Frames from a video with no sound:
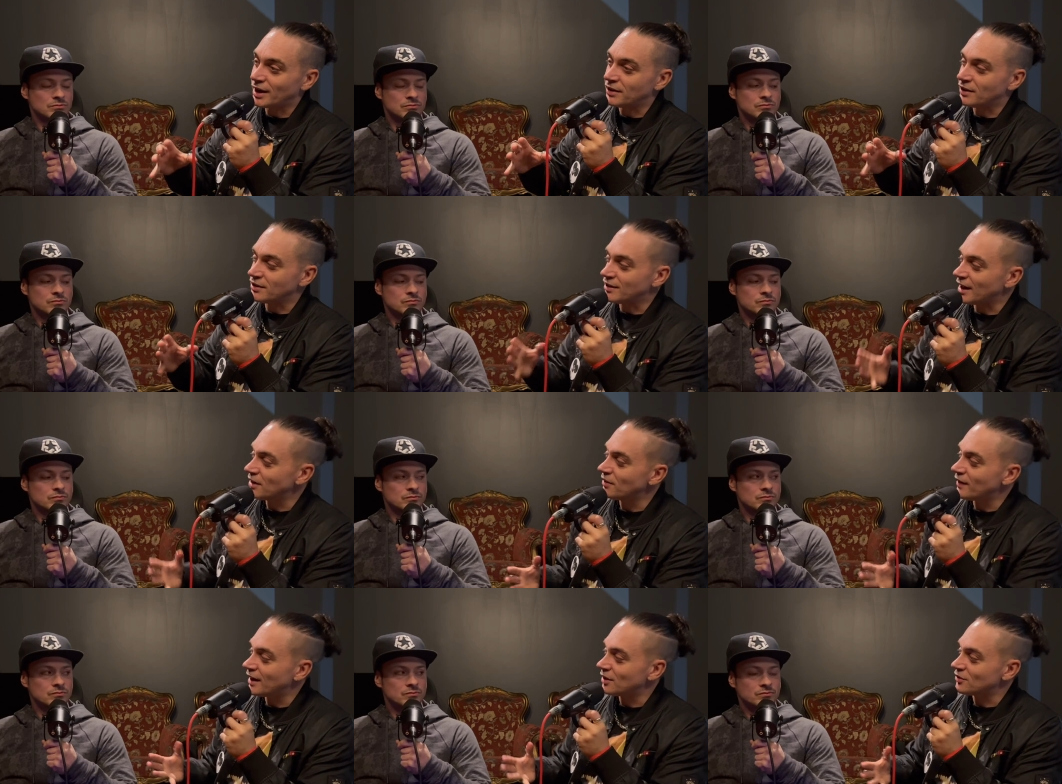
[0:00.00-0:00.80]
Speaker 1: And the
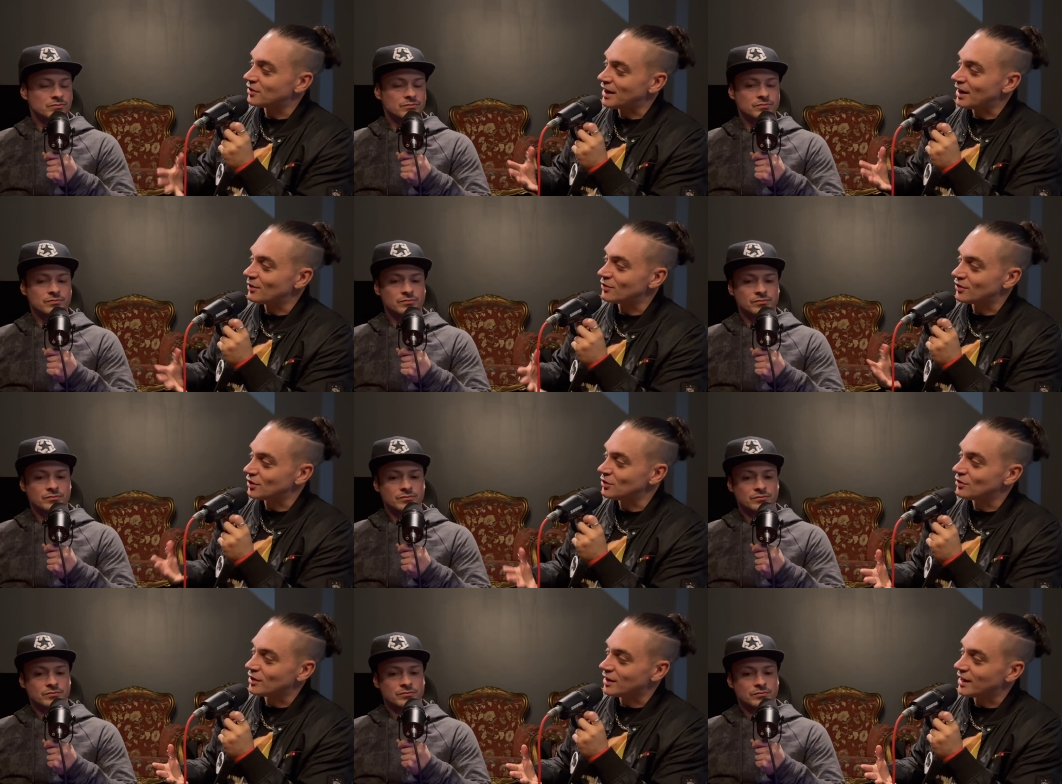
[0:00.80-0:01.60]
10,000 hours that
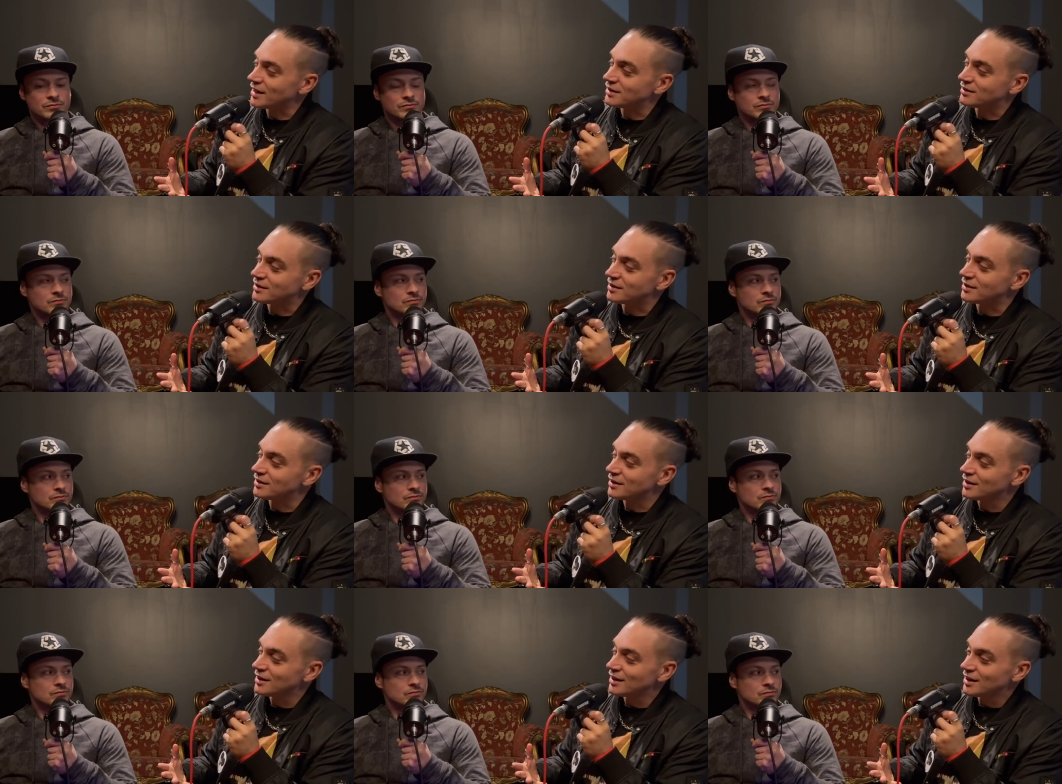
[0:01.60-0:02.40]
you
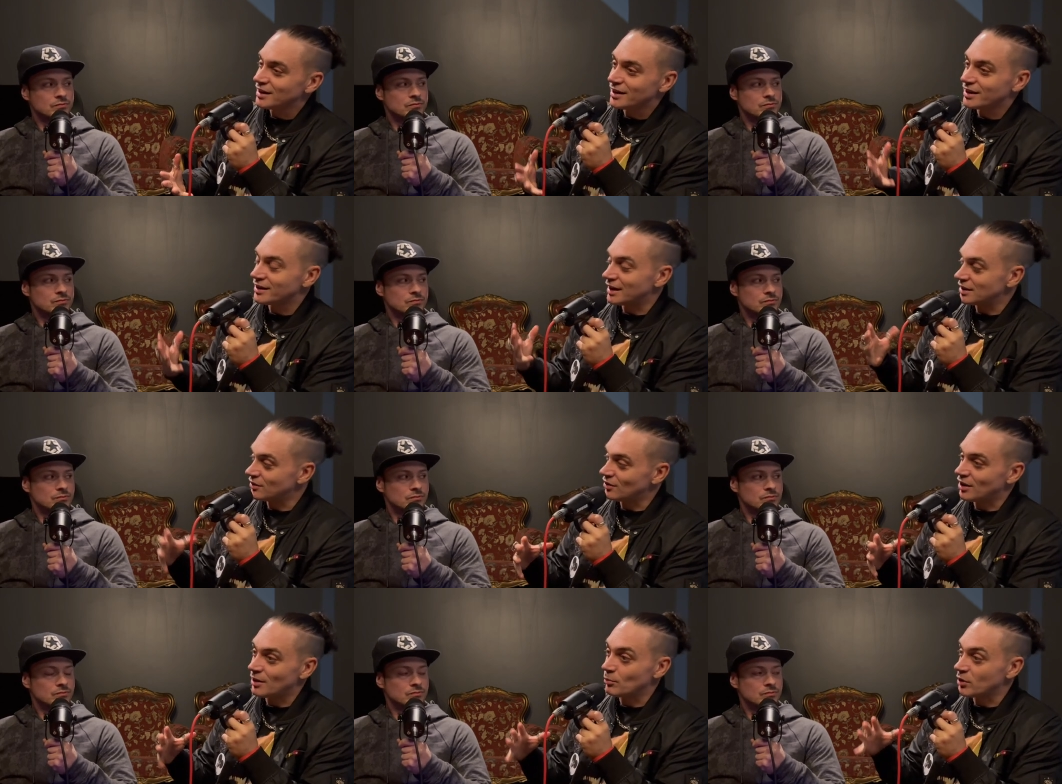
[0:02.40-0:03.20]
collected in that
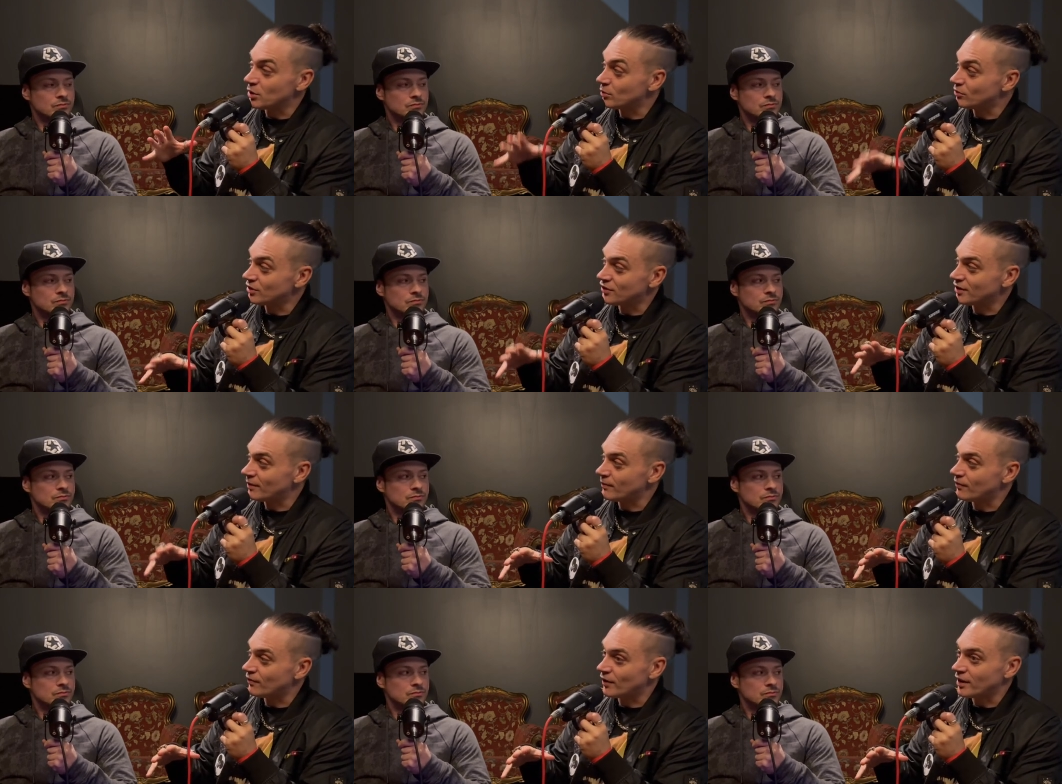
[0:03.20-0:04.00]
time where you were just
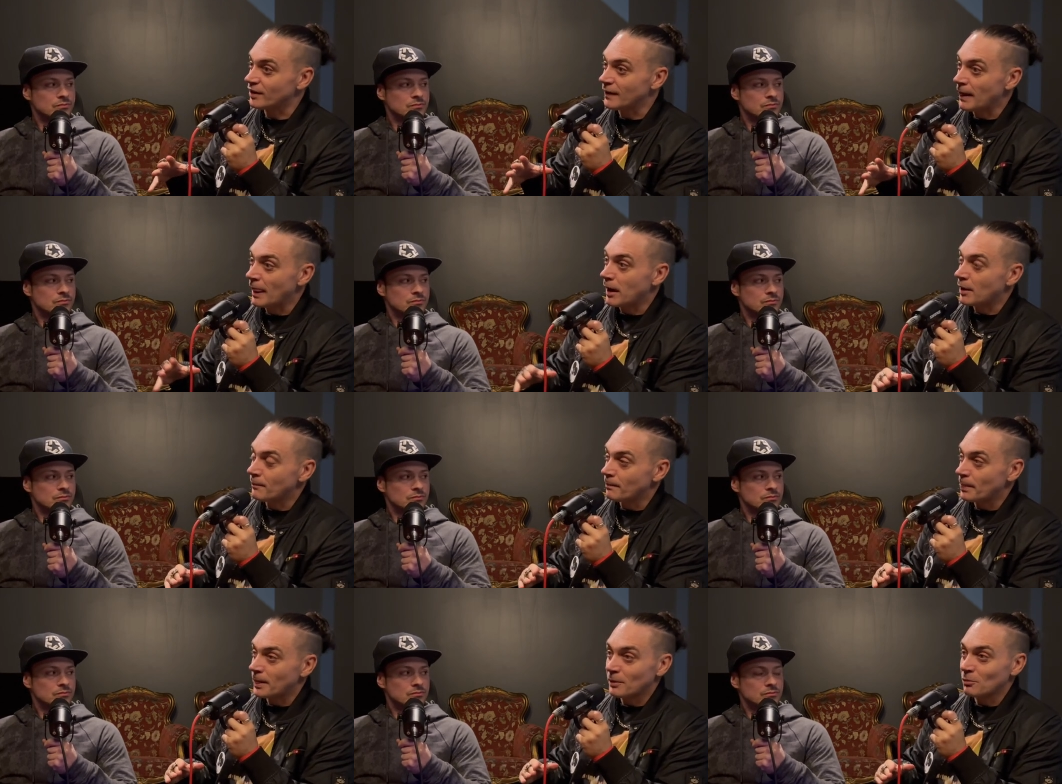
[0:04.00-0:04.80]
having fun,
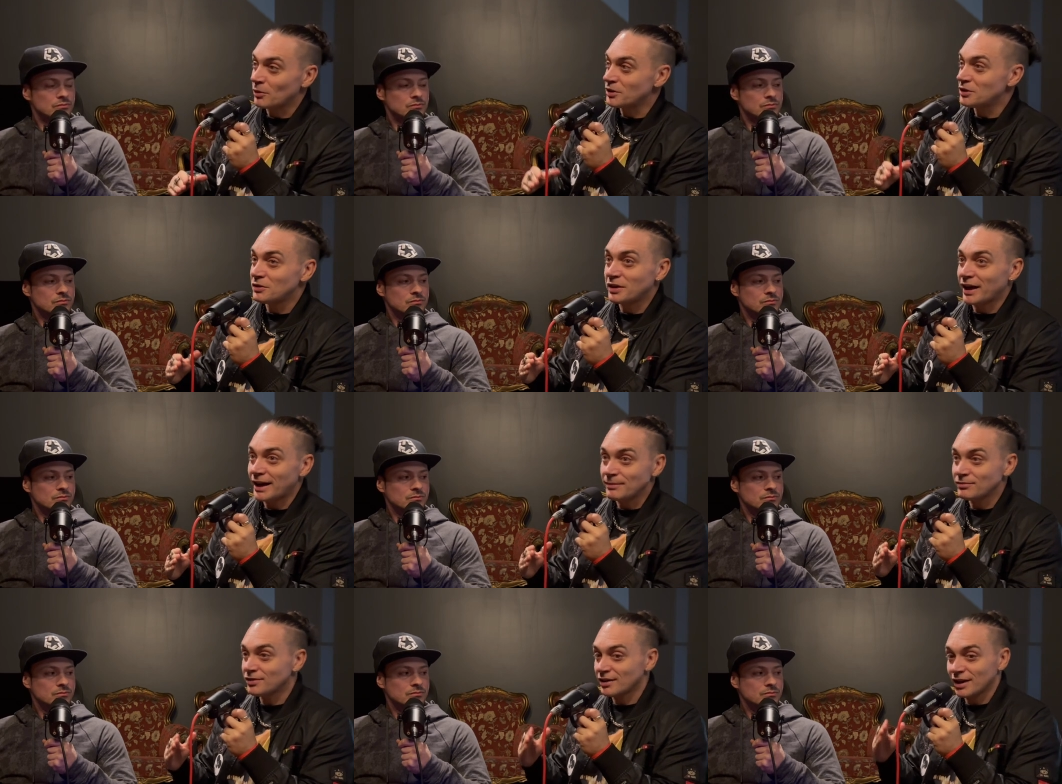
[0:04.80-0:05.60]
when you
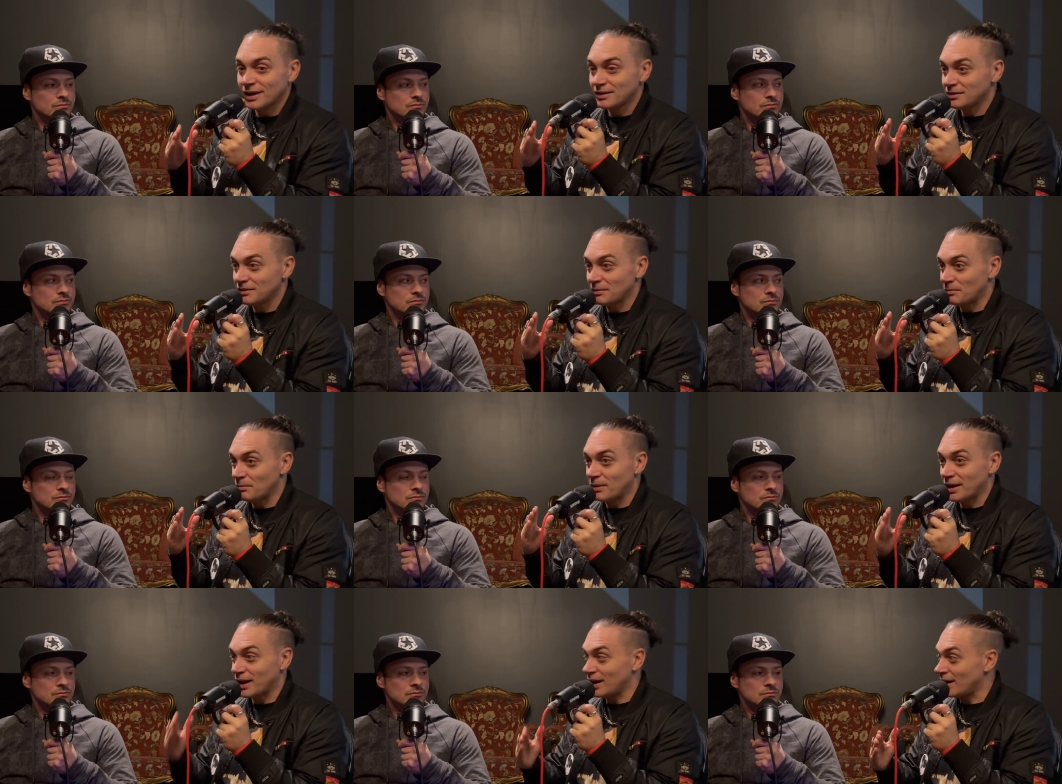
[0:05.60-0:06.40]
came to like
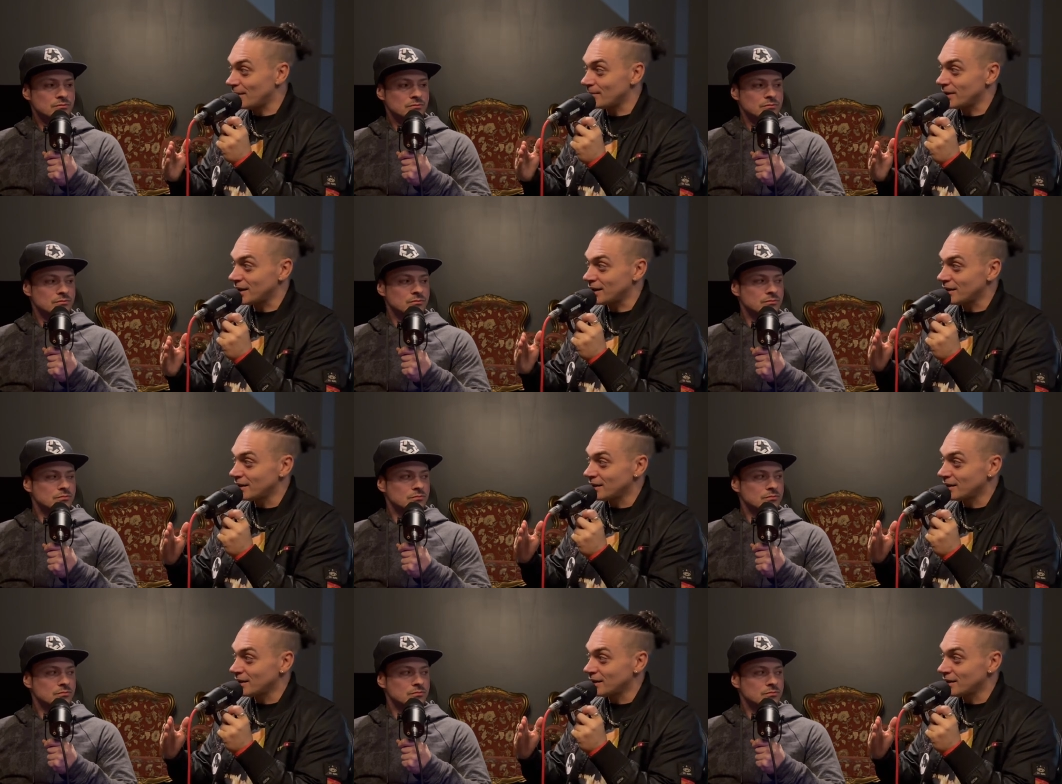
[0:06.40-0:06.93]
becoming